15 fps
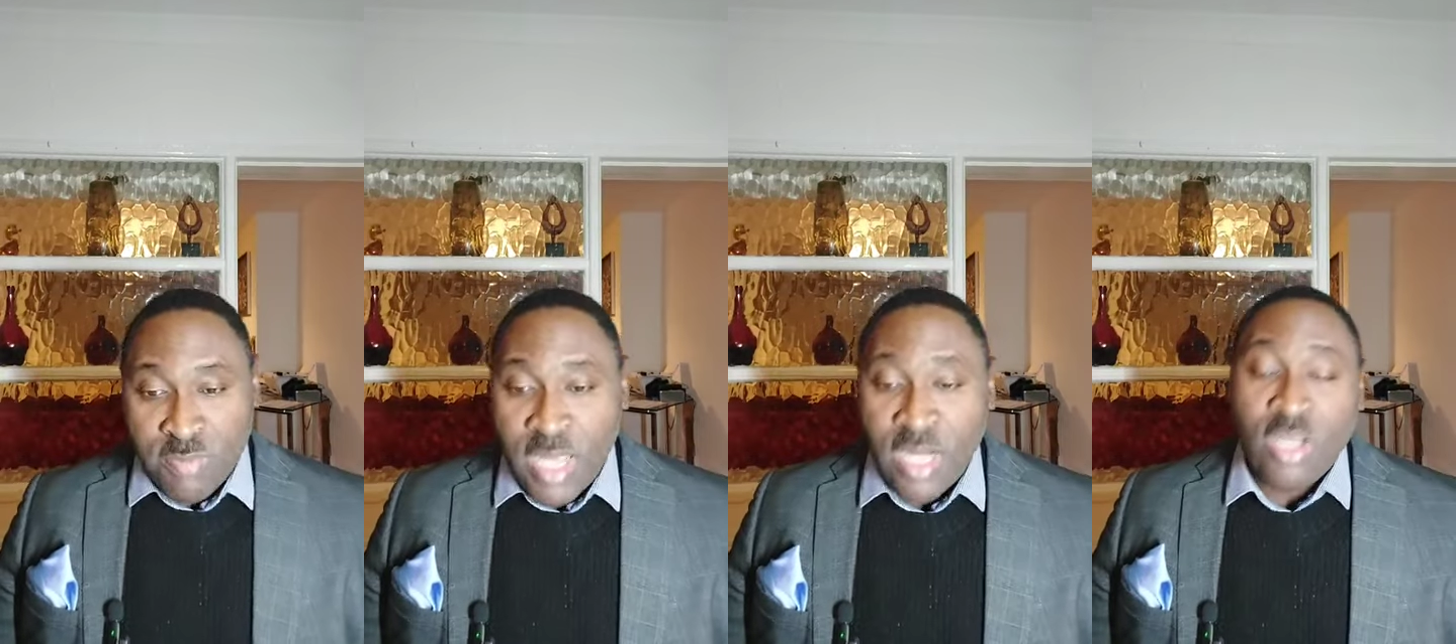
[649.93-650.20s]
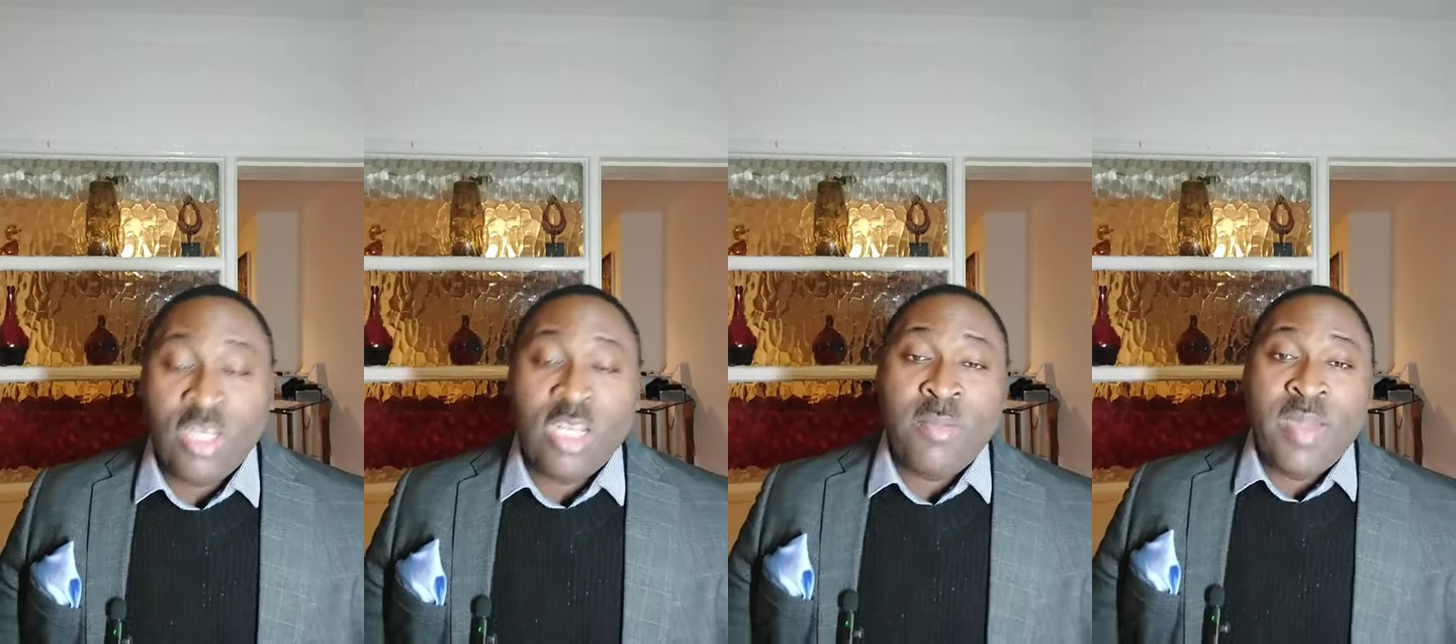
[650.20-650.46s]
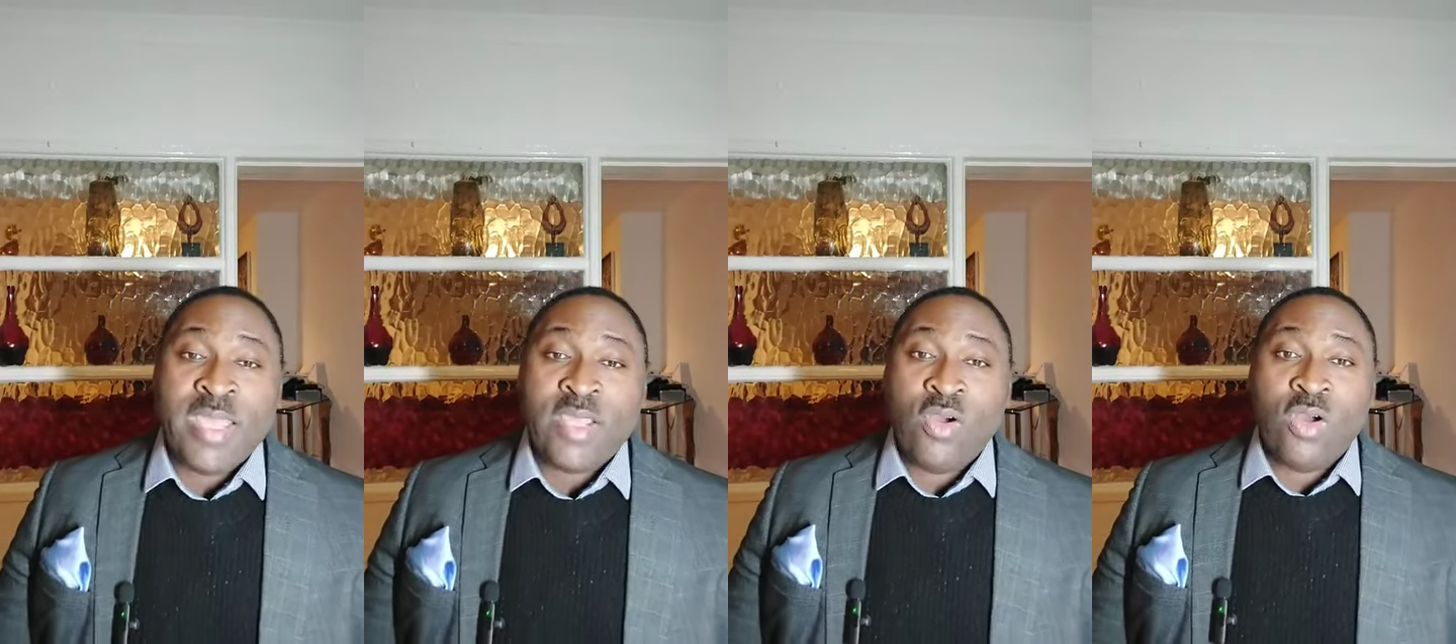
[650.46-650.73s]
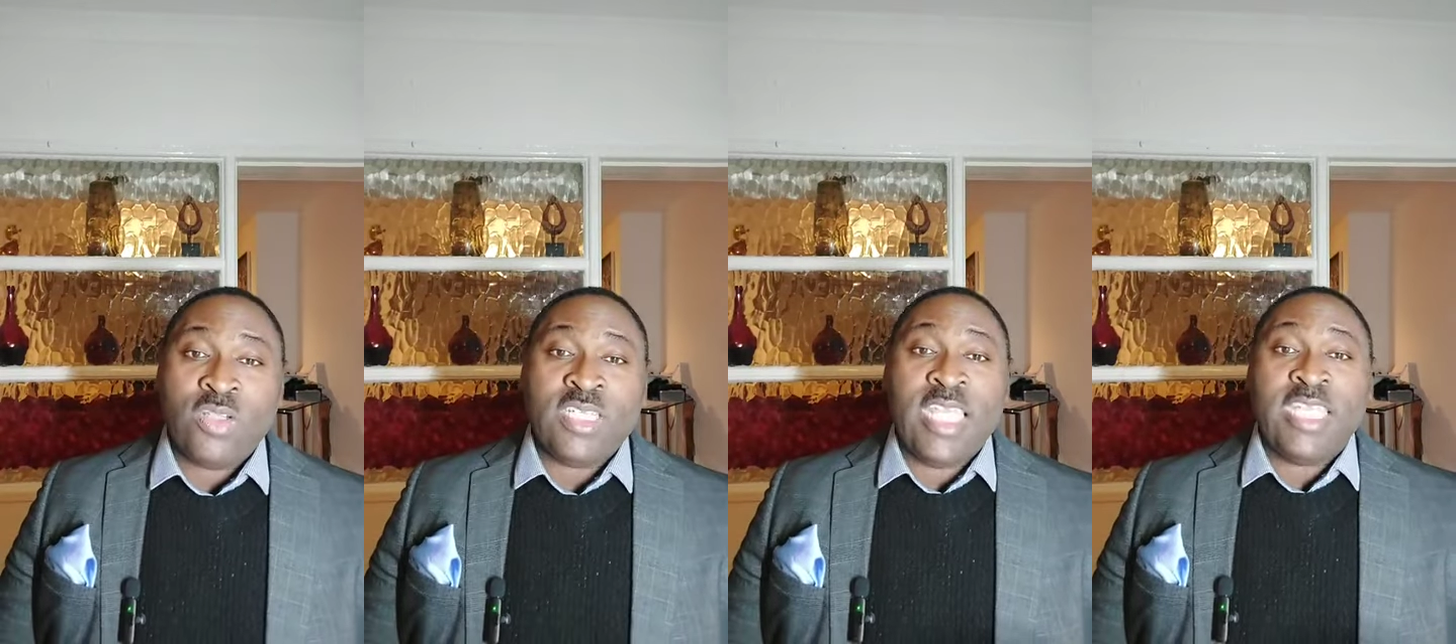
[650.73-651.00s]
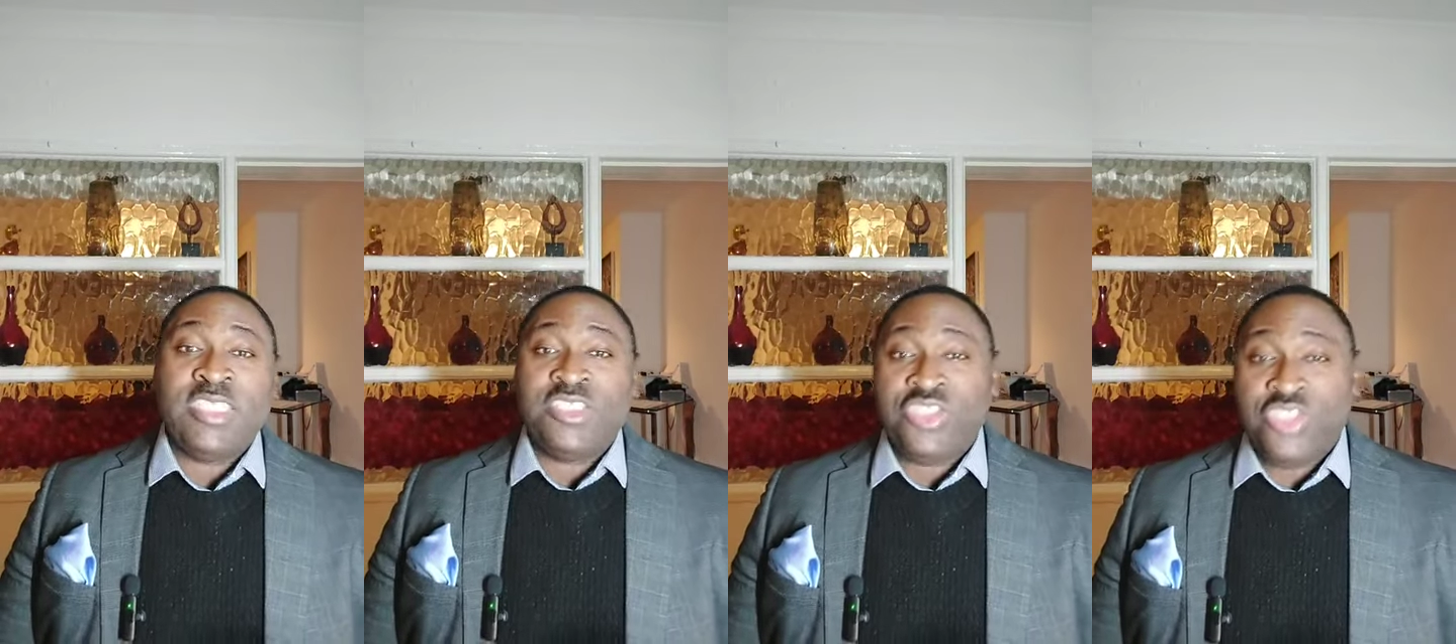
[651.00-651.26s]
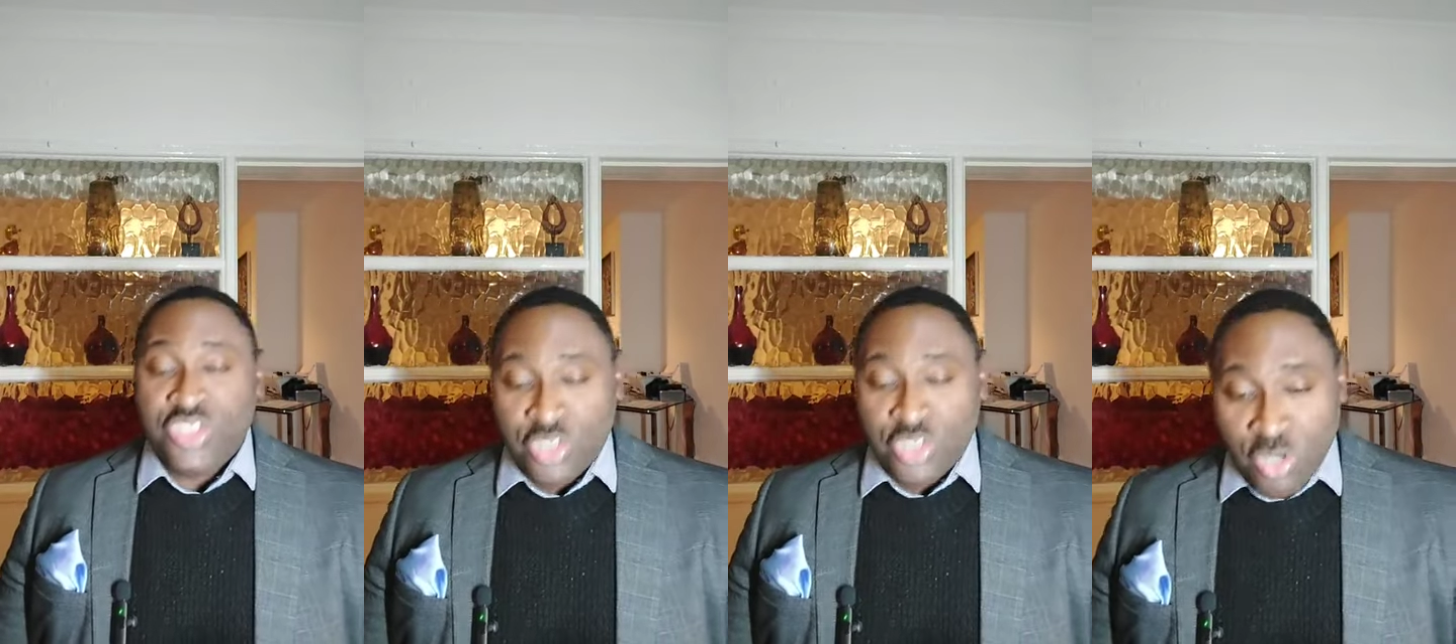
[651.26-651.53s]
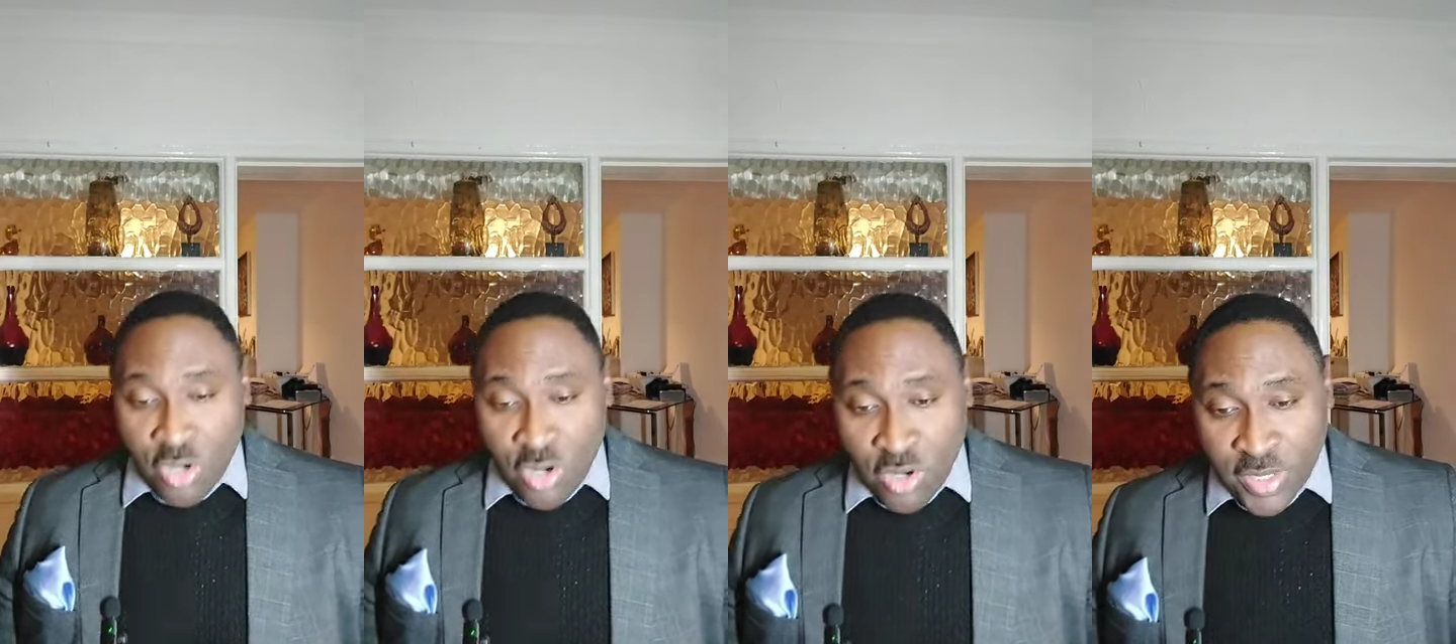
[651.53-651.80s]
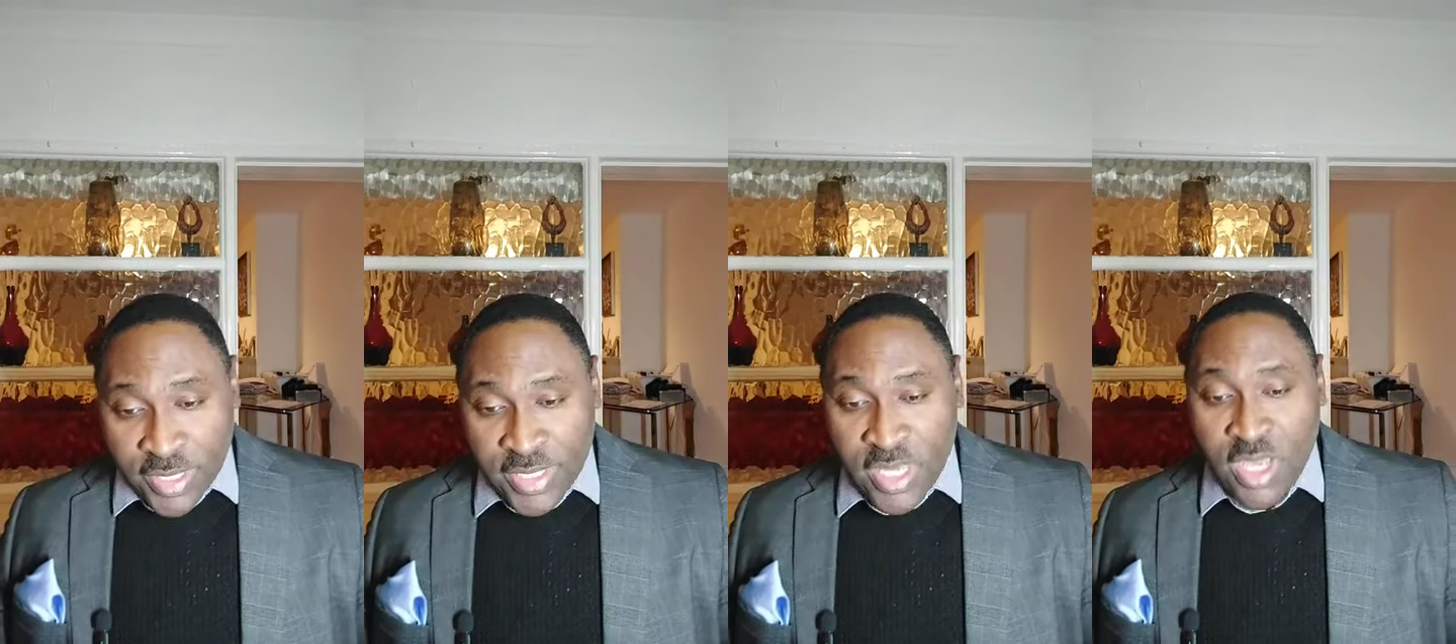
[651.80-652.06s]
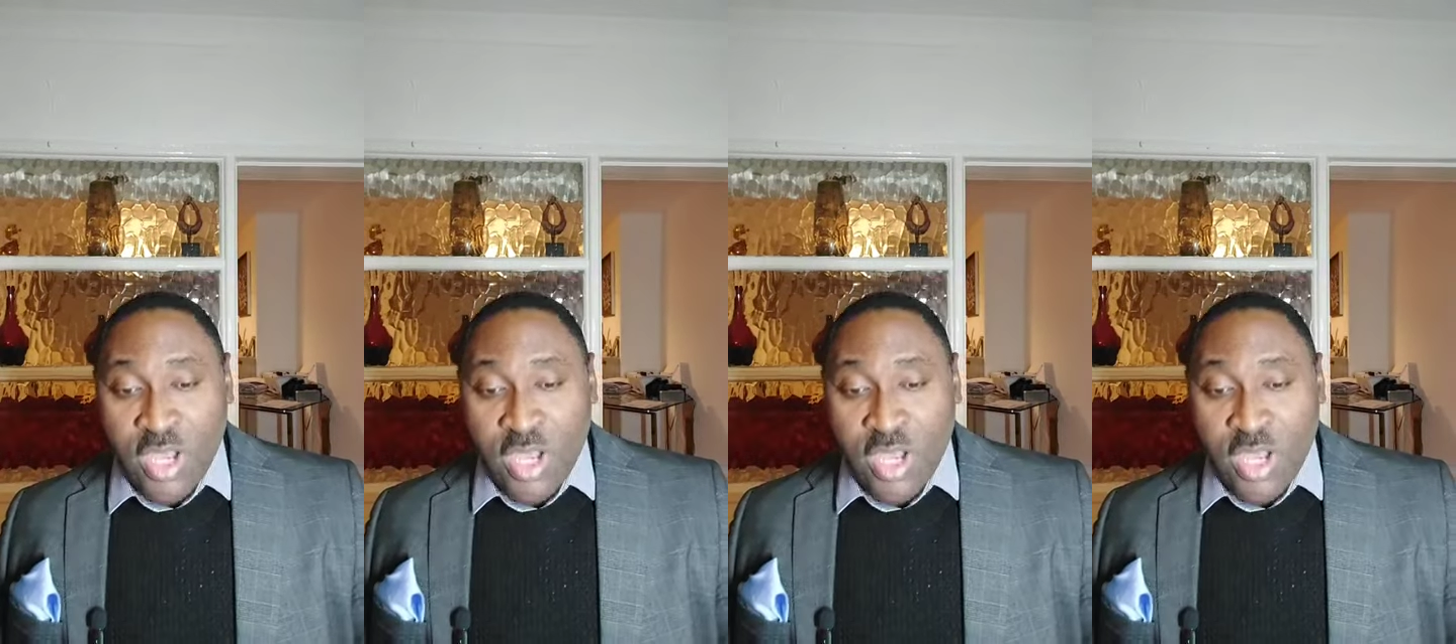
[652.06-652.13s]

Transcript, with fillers: My Lord and my God, let the joy